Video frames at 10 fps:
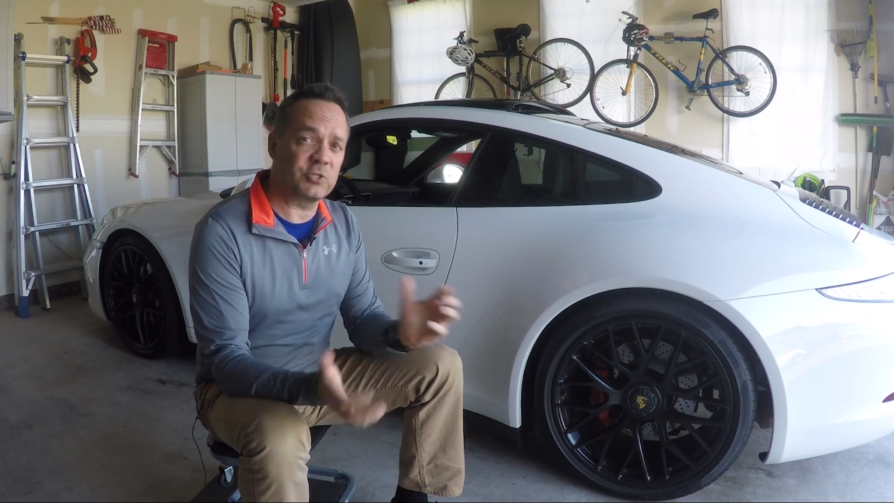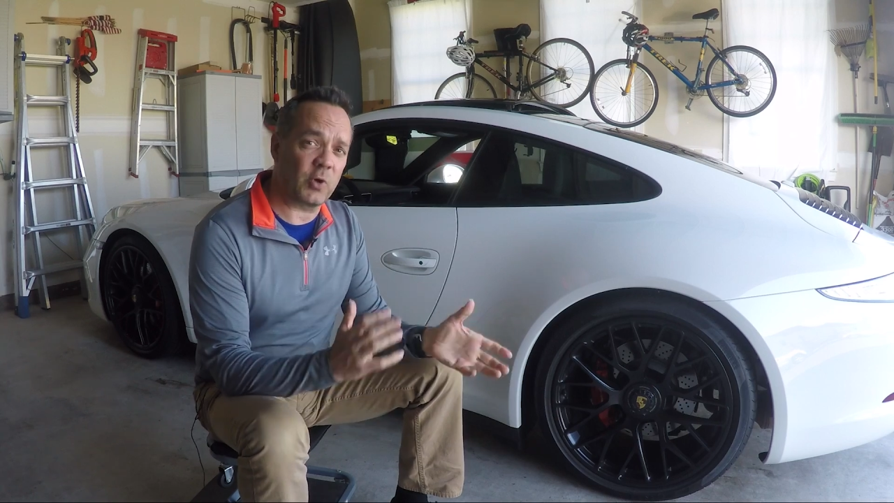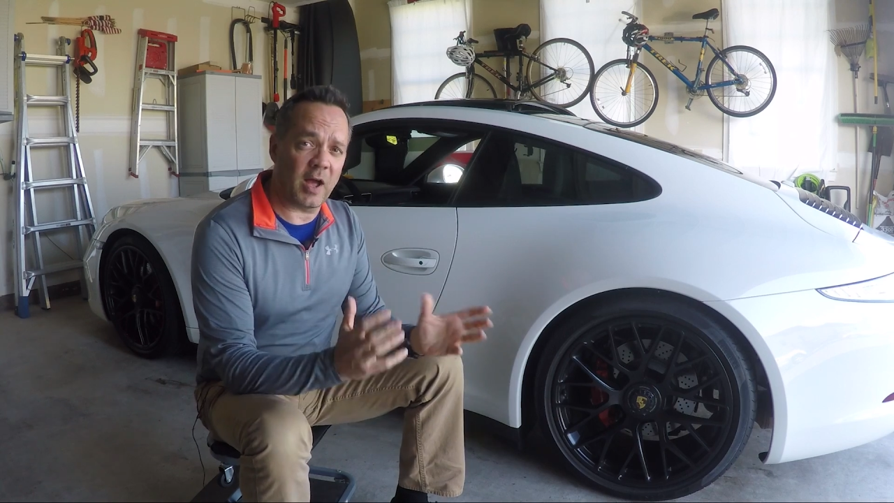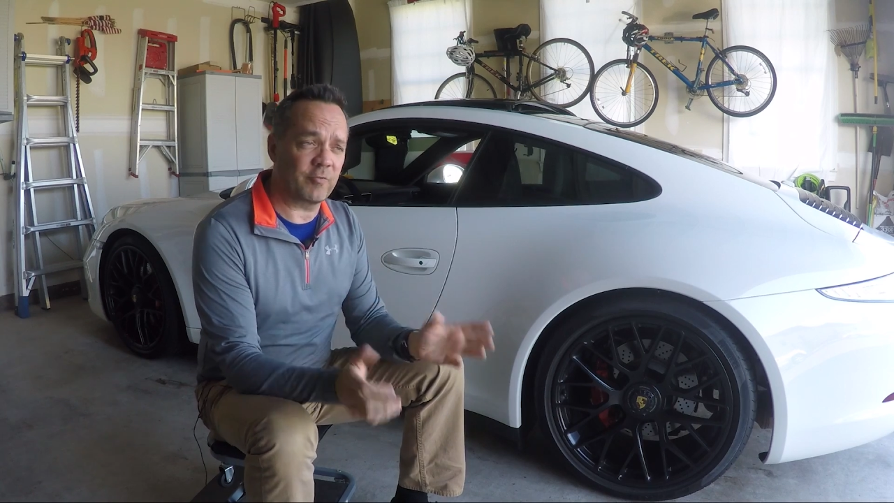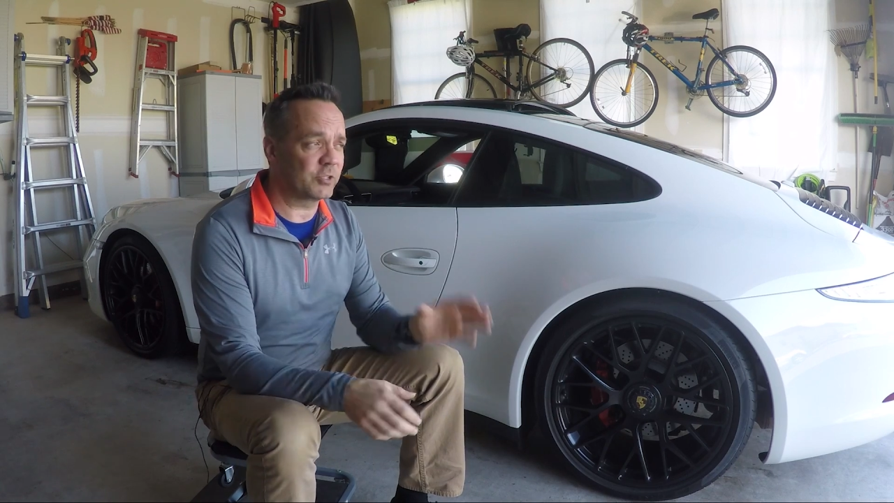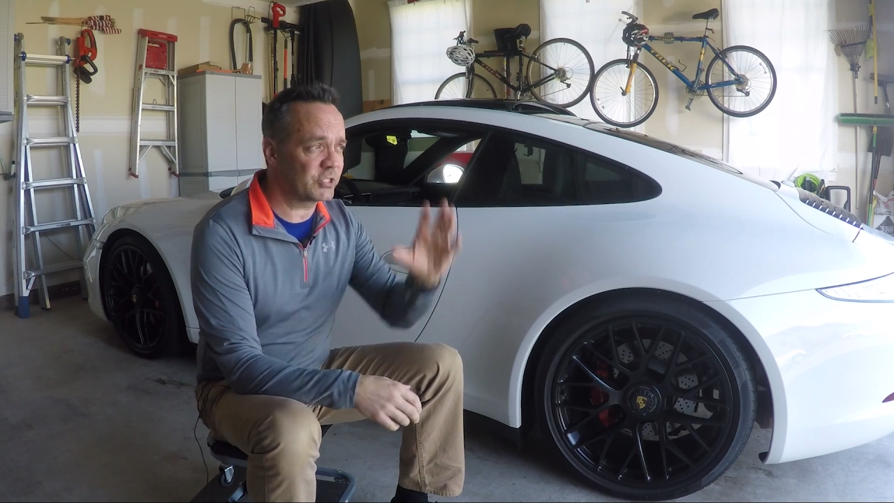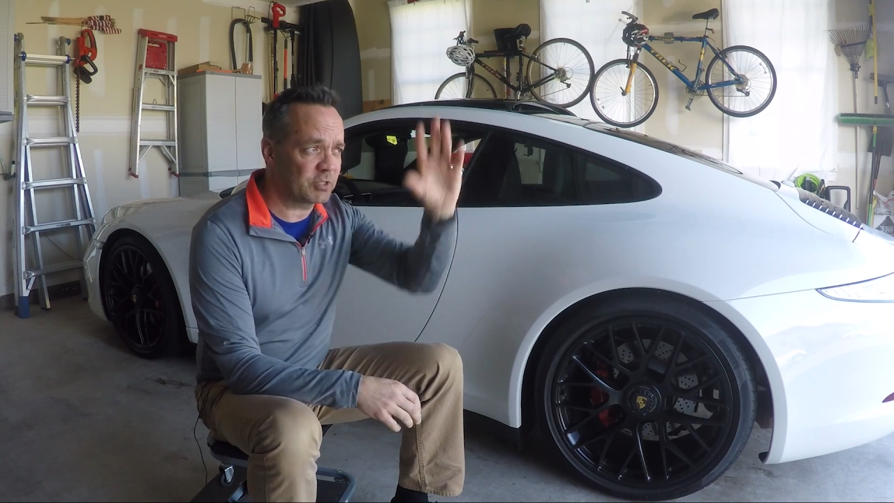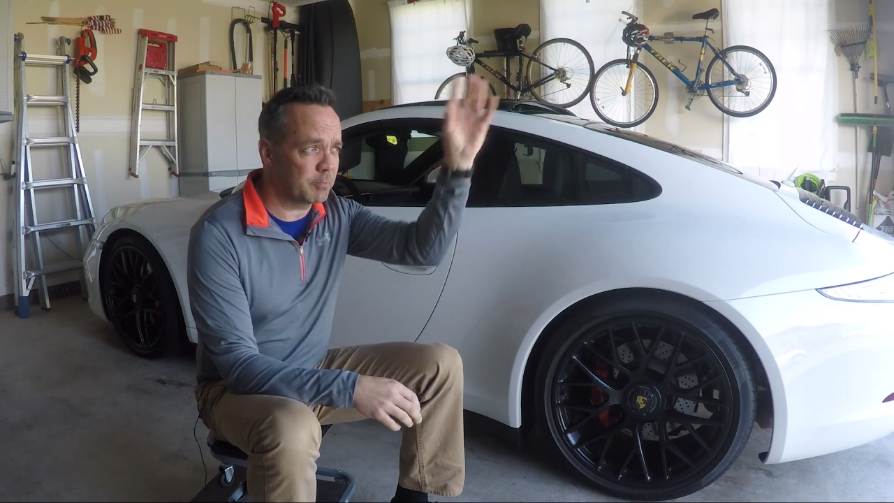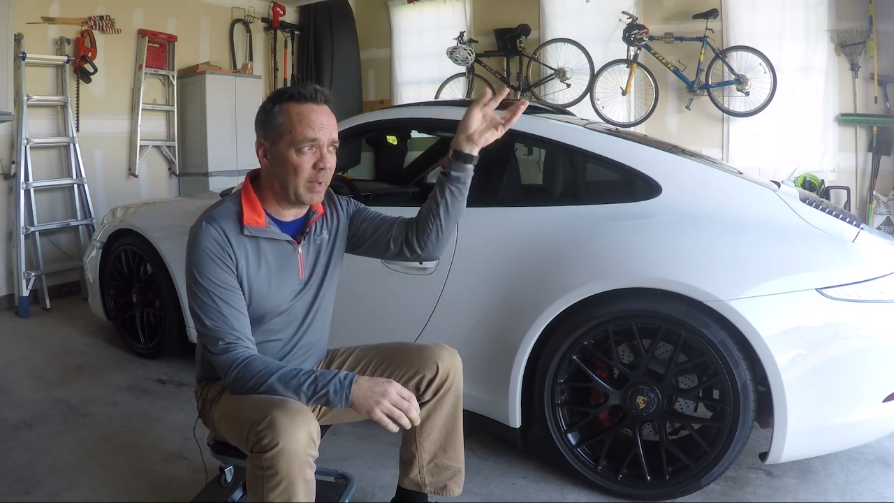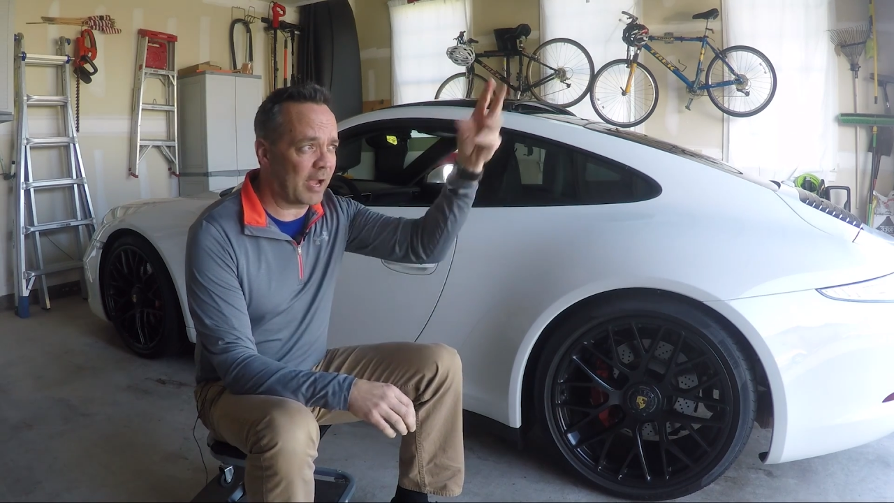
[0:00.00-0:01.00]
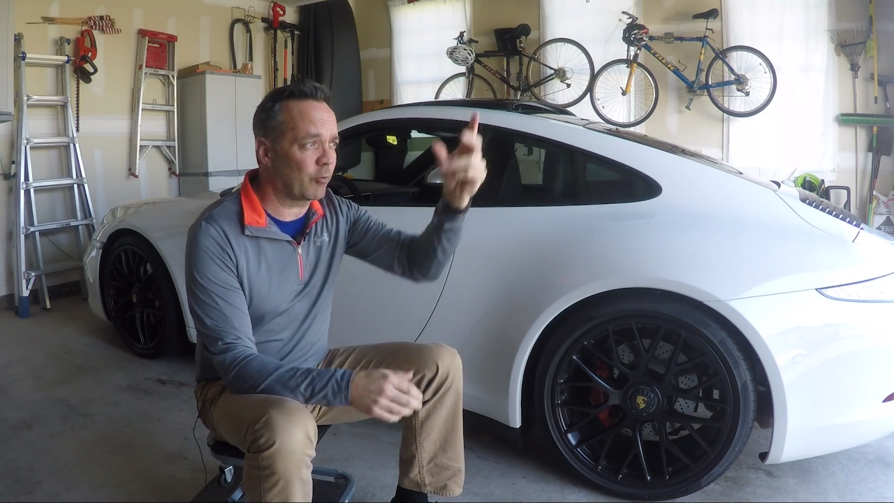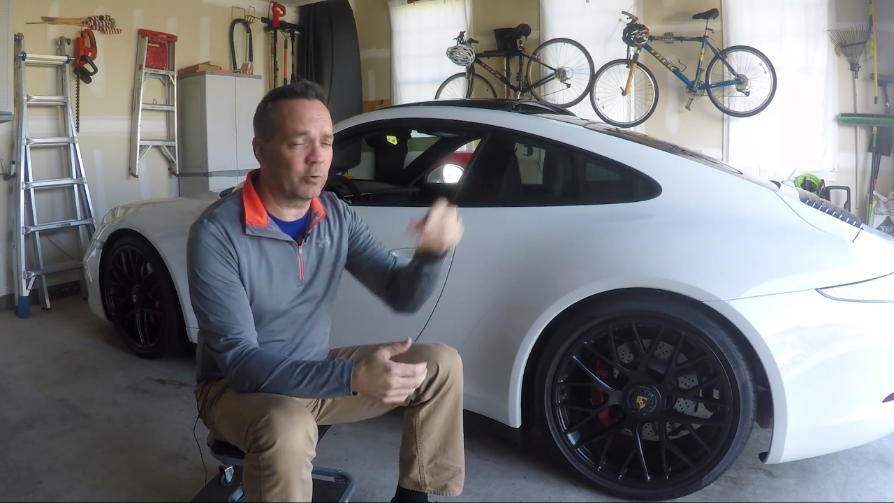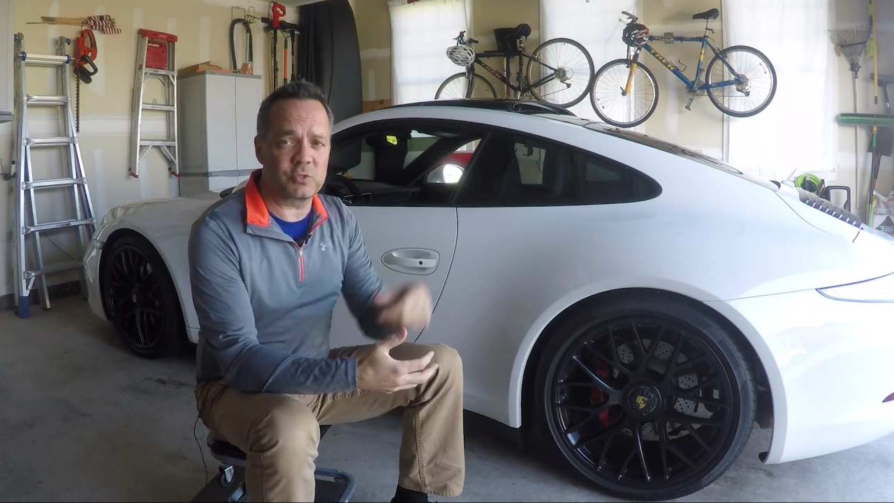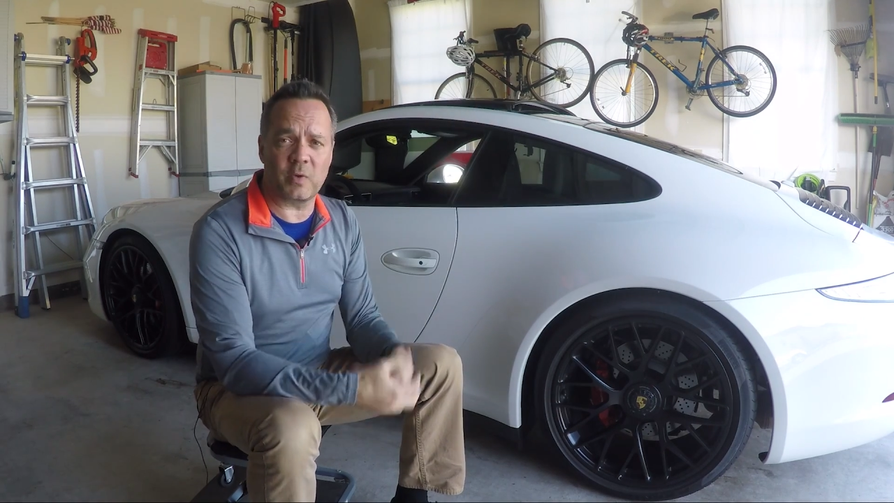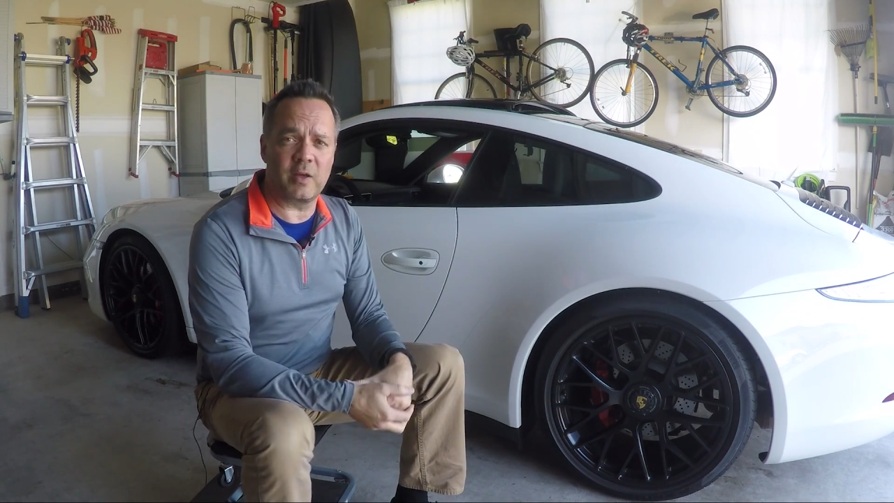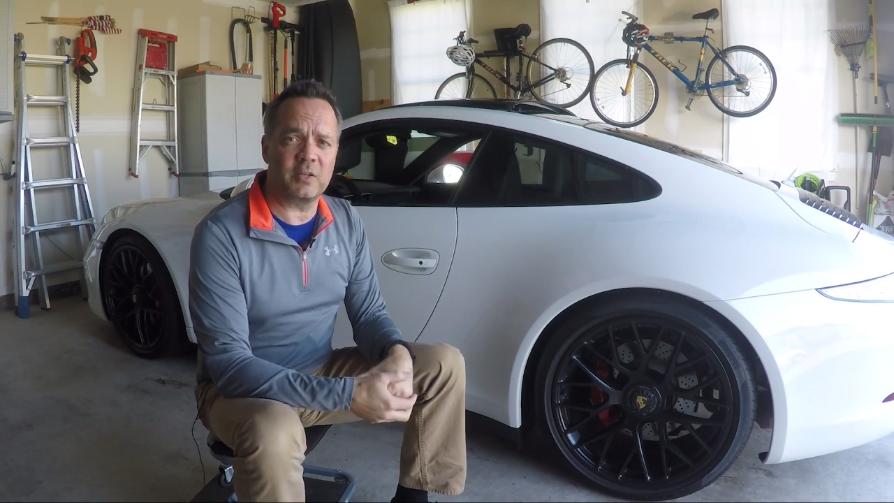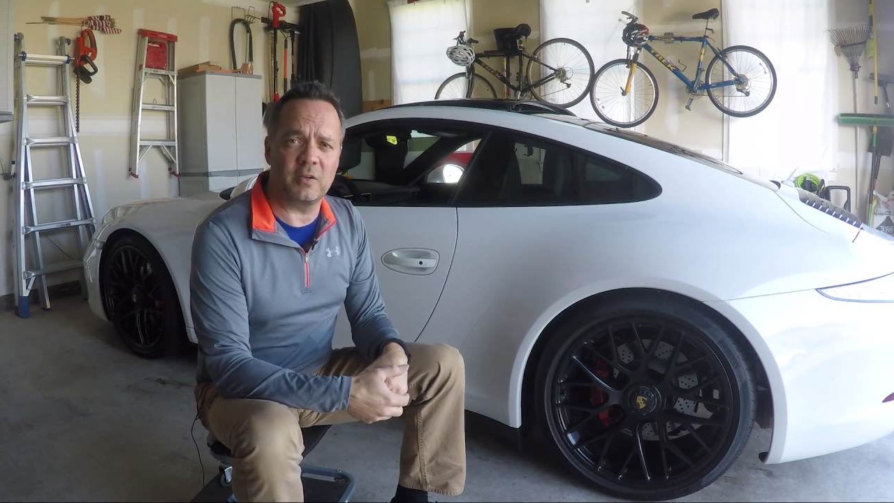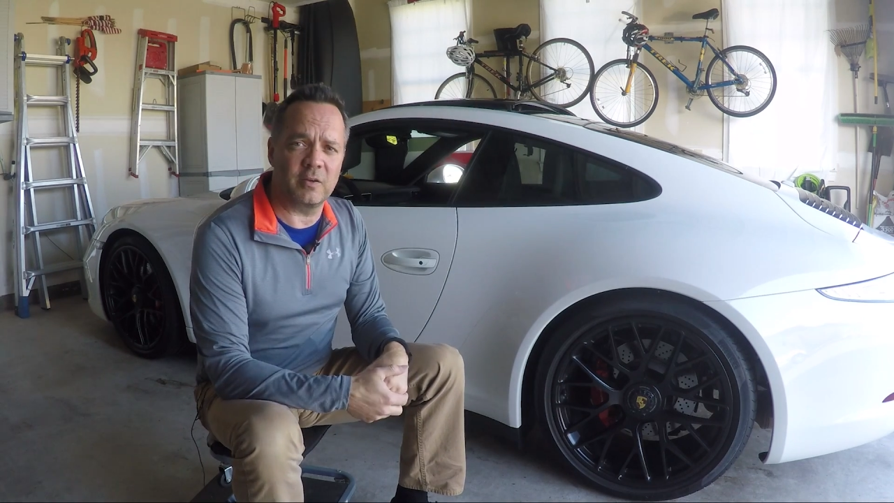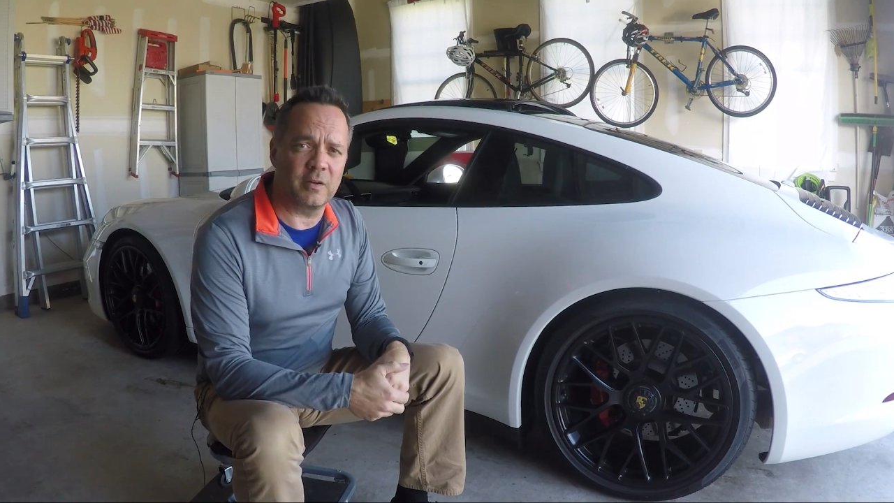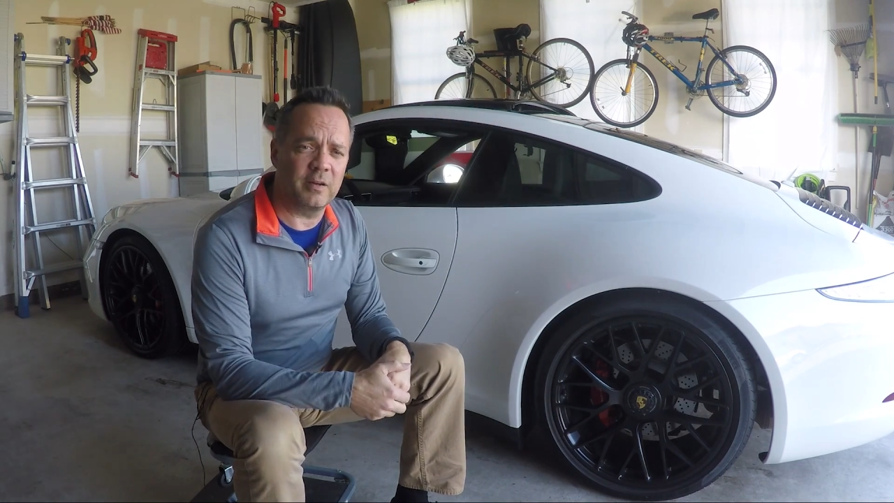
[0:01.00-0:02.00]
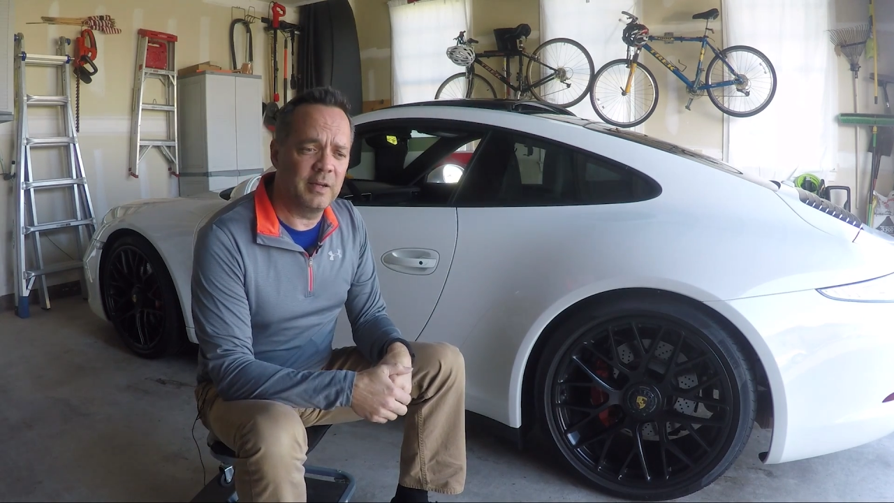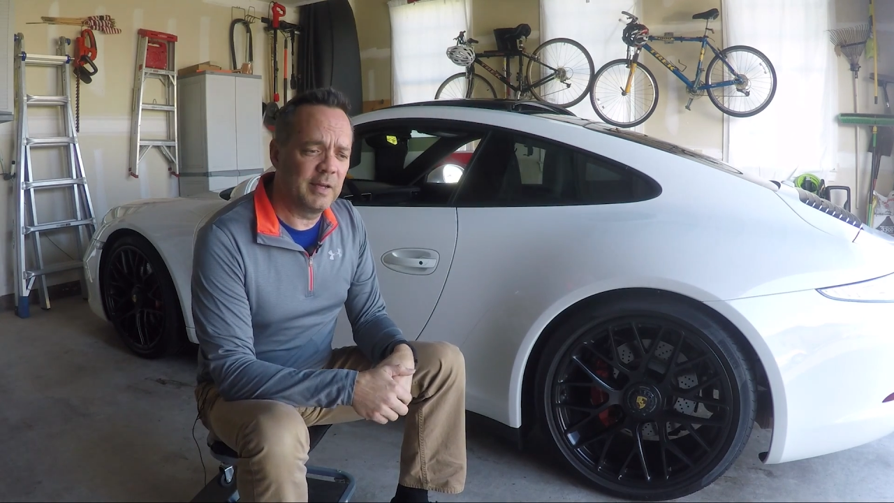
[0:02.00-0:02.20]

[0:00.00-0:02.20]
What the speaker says: drive on just some back roads around here,